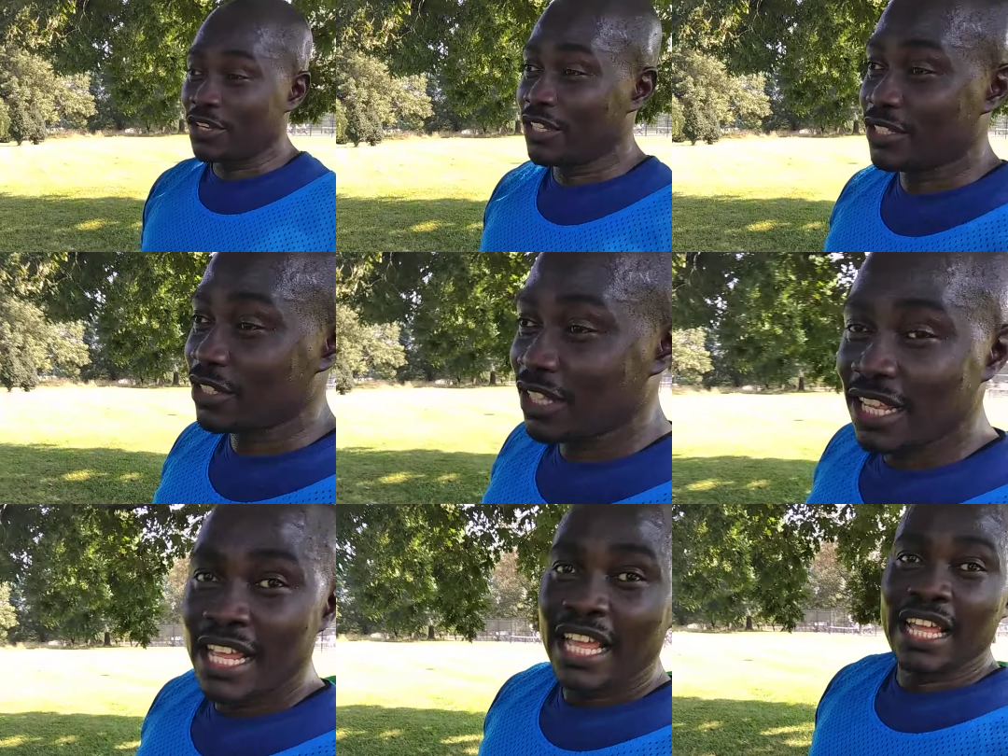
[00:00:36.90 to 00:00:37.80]
here. Plato
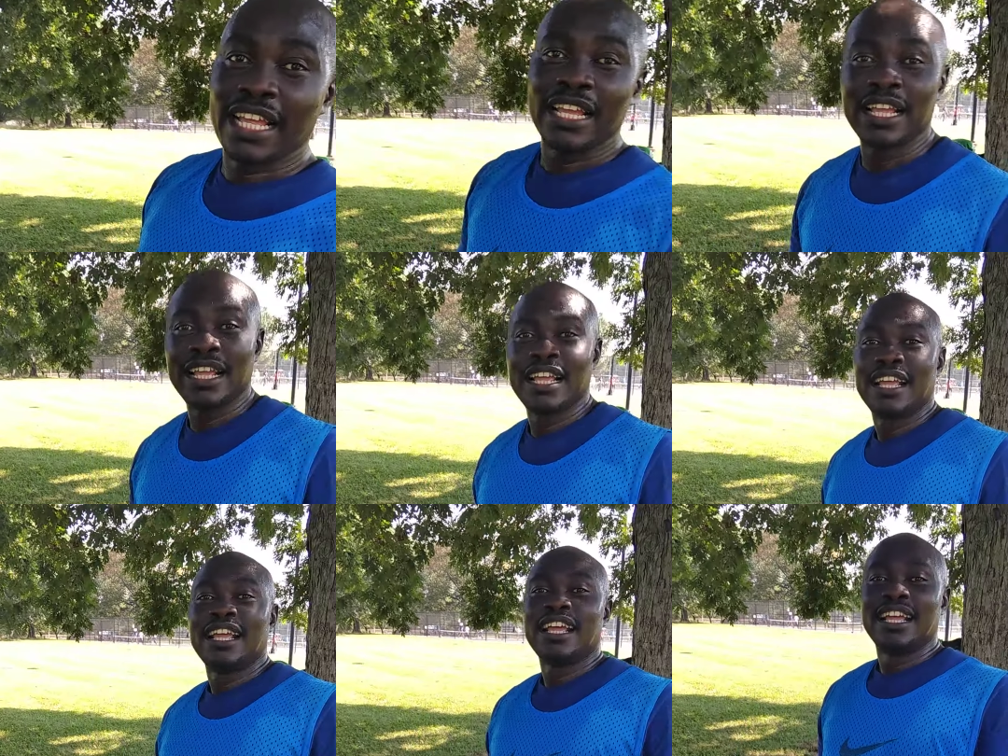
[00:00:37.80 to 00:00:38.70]
wants me to interview
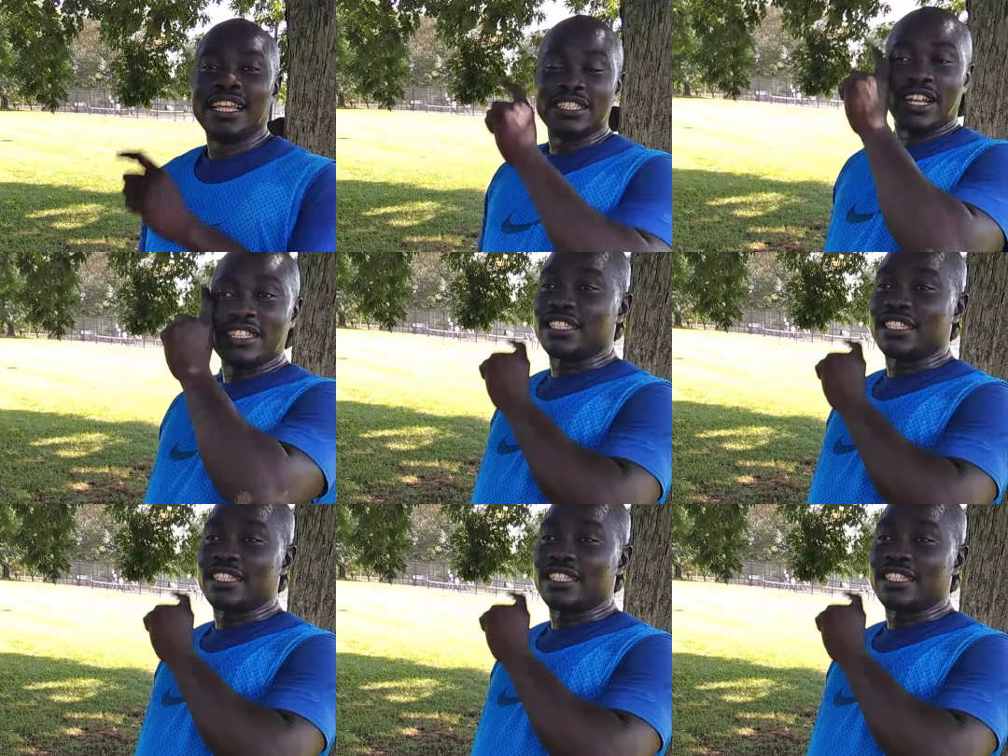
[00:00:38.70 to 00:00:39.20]
him. See how he's That's,